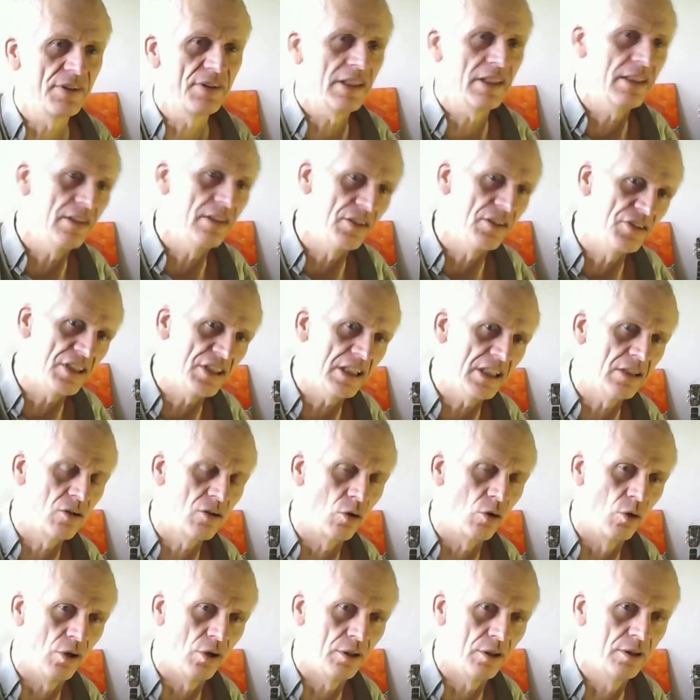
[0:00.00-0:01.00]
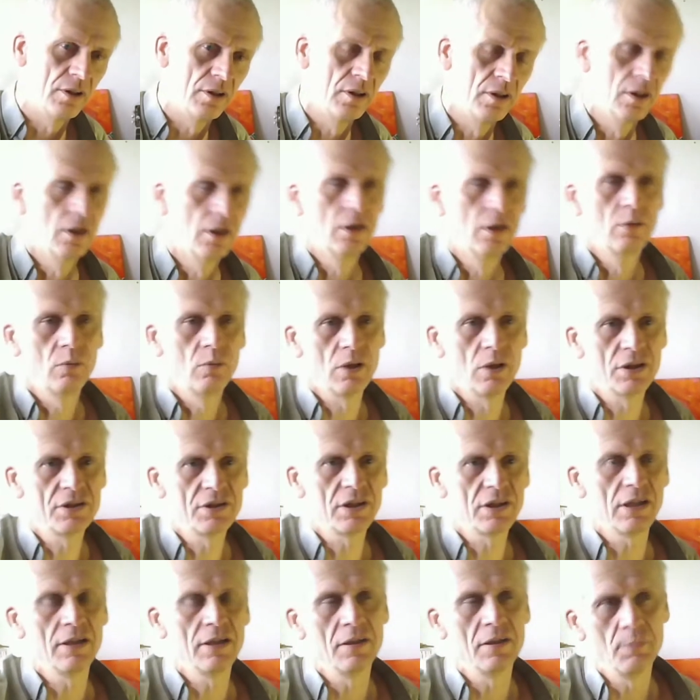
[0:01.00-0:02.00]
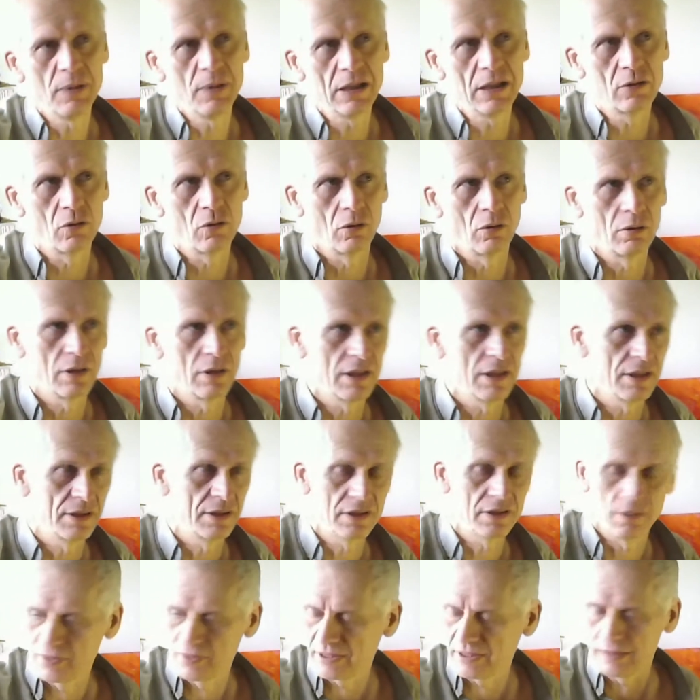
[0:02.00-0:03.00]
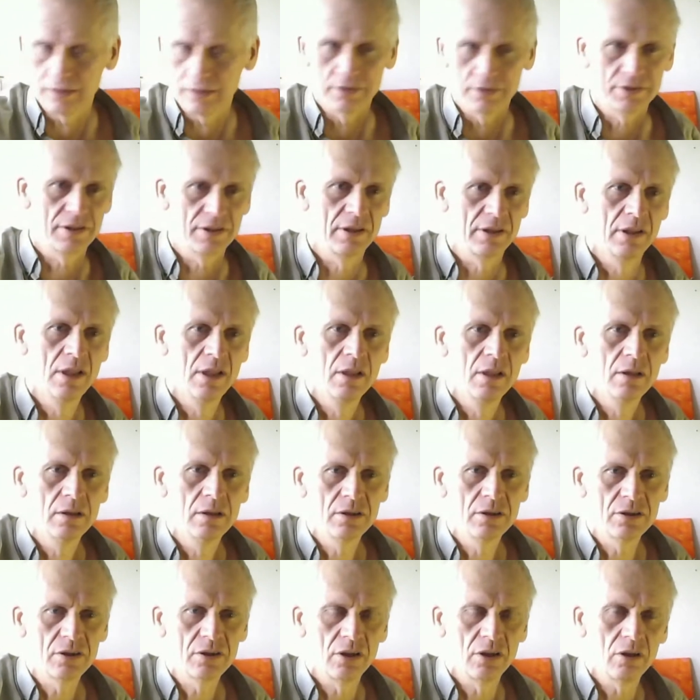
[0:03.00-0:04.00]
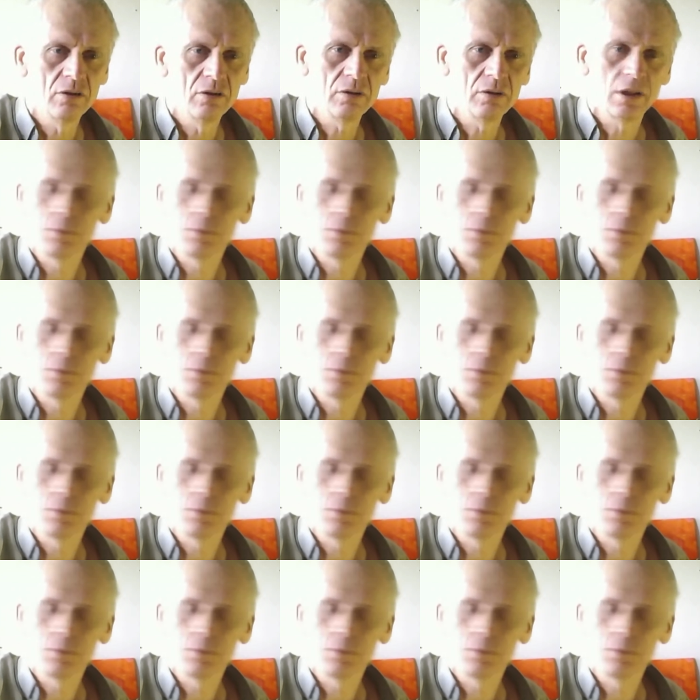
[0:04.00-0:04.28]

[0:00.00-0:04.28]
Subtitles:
in the G chord, which in the B chord is something else. So I'm